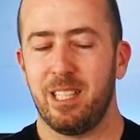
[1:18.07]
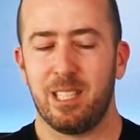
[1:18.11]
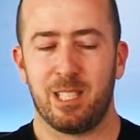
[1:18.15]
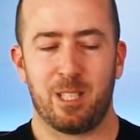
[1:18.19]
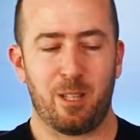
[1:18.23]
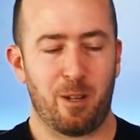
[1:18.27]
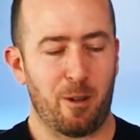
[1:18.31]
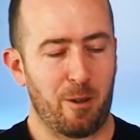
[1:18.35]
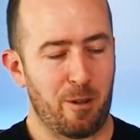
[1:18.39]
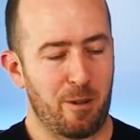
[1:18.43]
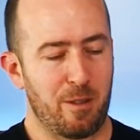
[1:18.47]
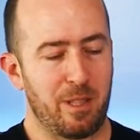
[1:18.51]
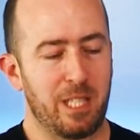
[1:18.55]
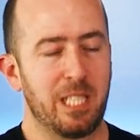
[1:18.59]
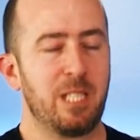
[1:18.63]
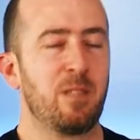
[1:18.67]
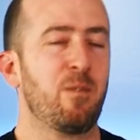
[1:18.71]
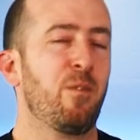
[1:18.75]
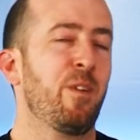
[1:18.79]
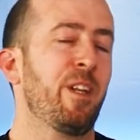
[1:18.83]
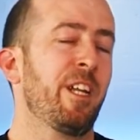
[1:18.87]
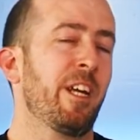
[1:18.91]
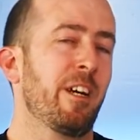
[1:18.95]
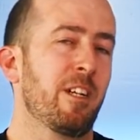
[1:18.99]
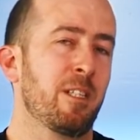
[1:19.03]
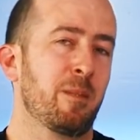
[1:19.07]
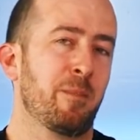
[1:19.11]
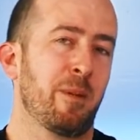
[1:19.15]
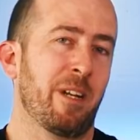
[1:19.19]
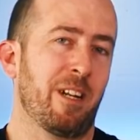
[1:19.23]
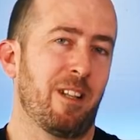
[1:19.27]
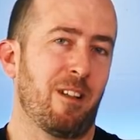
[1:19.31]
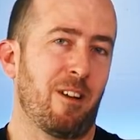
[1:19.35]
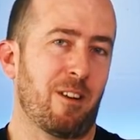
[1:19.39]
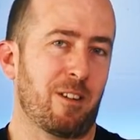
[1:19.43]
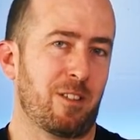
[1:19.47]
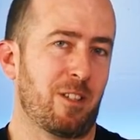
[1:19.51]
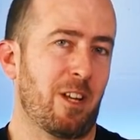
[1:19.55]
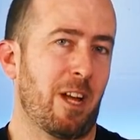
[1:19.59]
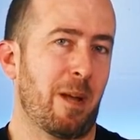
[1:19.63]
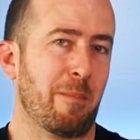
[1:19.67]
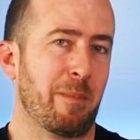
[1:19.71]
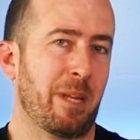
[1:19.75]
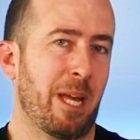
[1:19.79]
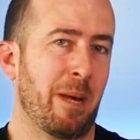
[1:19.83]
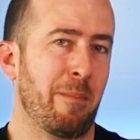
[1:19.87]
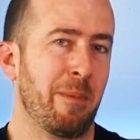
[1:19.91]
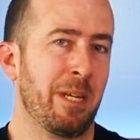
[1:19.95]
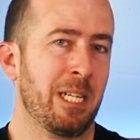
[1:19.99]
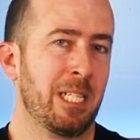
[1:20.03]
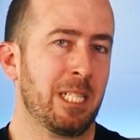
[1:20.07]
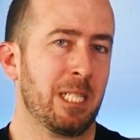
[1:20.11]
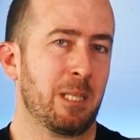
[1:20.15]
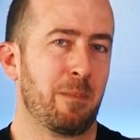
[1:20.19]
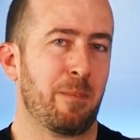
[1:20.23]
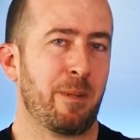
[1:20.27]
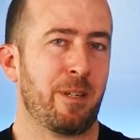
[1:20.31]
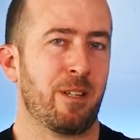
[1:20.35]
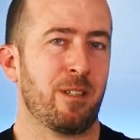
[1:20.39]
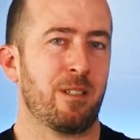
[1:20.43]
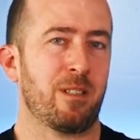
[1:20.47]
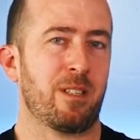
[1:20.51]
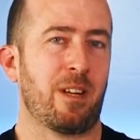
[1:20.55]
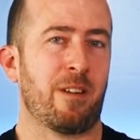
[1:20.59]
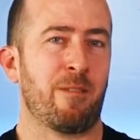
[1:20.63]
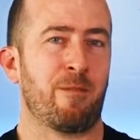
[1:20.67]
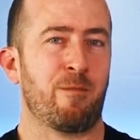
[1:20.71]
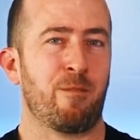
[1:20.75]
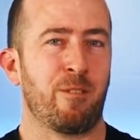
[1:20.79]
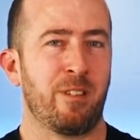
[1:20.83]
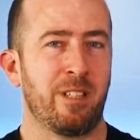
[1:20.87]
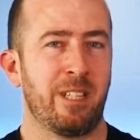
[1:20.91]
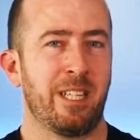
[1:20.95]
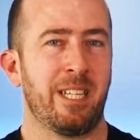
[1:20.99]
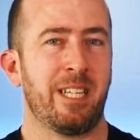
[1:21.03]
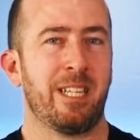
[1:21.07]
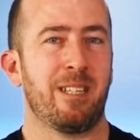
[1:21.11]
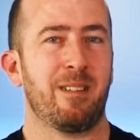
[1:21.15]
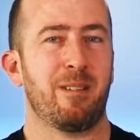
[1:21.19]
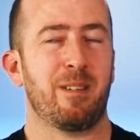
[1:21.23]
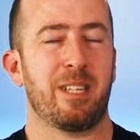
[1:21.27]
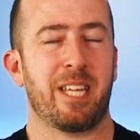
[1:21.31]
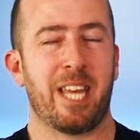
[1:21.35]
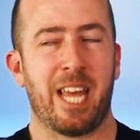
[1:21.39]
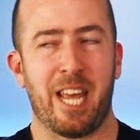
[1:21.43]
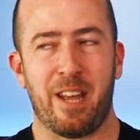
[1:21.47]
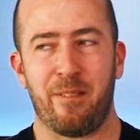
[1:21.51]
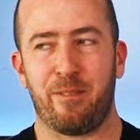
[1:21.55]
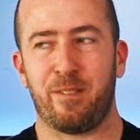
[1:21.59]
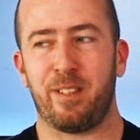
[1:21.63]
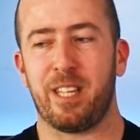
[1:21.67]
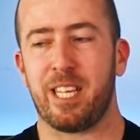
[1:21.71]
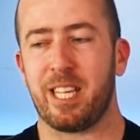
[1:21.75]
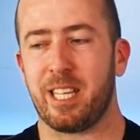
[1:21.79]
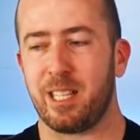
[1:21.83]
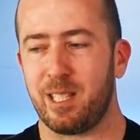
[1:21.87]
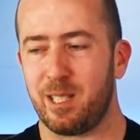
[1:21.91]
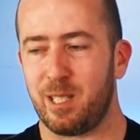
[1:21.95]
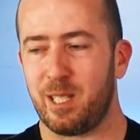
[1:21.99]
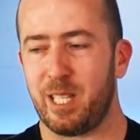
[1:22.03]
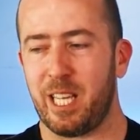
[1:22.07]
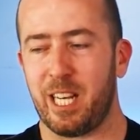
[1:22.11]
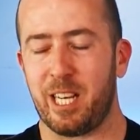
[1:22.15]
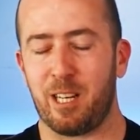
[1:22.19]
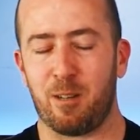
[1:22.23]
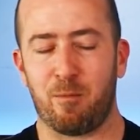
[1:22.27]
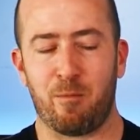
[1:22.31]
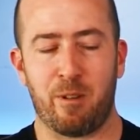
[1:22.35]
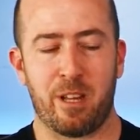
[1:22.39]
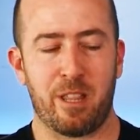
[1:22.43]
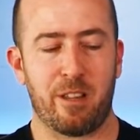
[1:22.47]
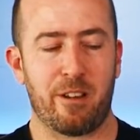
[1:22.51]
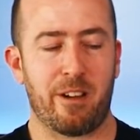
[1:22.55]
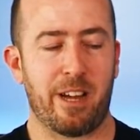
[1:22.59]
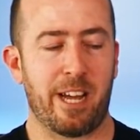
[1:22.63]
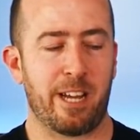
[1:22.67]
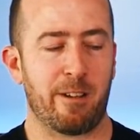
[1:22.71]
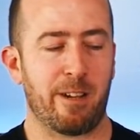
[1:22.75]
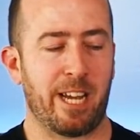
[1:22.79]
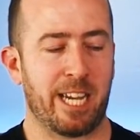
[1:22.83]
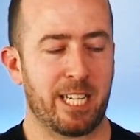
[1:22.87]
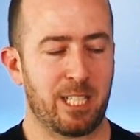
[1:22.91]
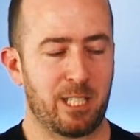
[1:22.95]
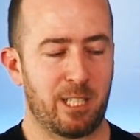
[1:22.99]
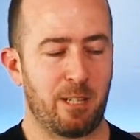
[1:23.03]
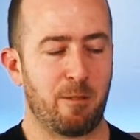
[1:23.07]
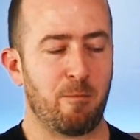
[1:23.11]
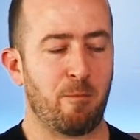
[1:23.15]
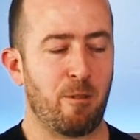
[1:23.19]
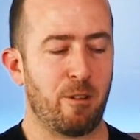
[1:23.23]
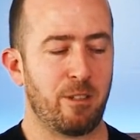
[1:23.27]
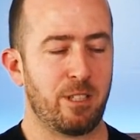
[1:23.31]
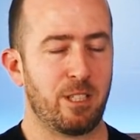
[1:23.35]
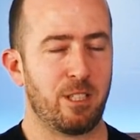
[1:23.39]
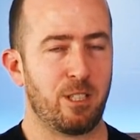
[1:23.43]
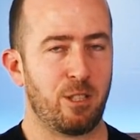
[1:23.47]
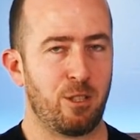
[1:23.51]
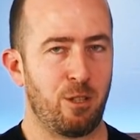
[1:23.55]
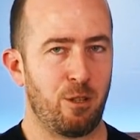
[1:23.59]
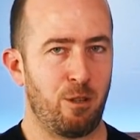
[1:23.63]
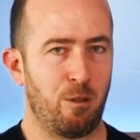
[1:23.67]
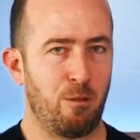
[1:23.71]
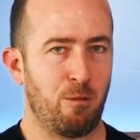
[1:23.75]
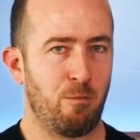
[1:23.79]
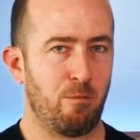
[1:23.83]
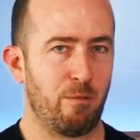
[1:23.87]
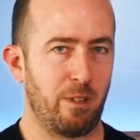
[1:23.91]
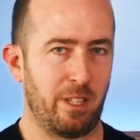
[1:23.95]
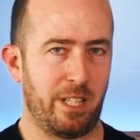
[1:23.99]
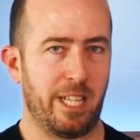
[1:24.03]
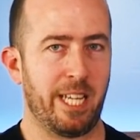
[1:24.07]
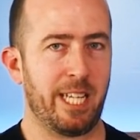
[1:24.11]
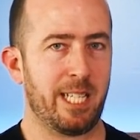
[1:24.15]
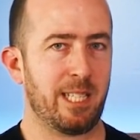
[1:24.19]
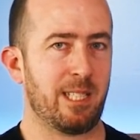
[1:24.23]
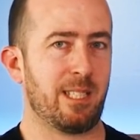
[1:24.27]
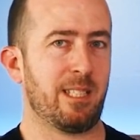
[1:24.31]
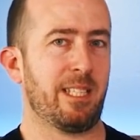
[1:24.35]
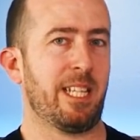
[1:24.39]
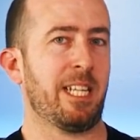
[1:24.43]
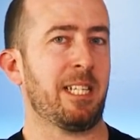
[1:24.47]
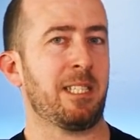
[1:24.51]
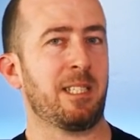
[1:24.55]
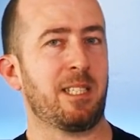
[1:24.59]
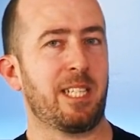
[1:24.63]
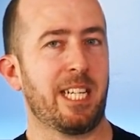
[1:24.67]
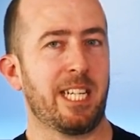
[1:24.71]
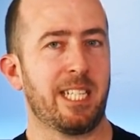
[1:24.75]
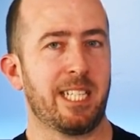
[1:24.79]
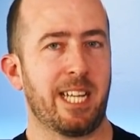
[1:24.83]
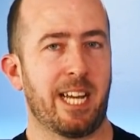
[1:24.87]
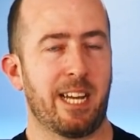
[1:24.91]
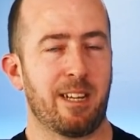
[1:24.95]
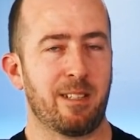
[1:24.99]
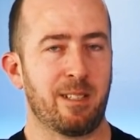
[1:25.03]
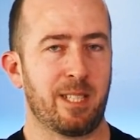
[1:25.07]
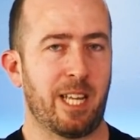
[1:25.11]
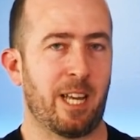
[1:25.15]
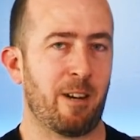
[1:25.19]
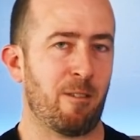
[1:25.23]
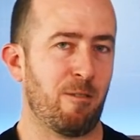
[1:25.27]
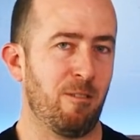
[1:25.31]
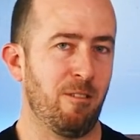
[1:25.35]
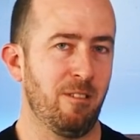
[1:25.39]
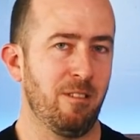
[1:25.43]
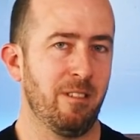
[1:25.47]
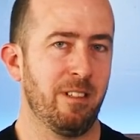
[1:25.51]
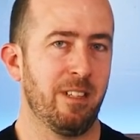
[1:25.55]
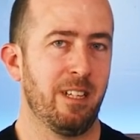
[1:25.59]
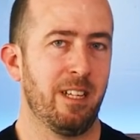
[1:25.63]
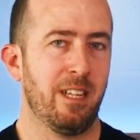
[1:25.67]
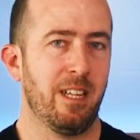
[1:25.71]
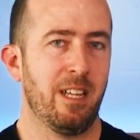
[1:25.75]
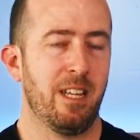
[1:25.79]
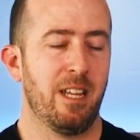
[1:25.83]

So this video has been a long time coming just because I've really carefully considered whether I actually wanted to release these details at all.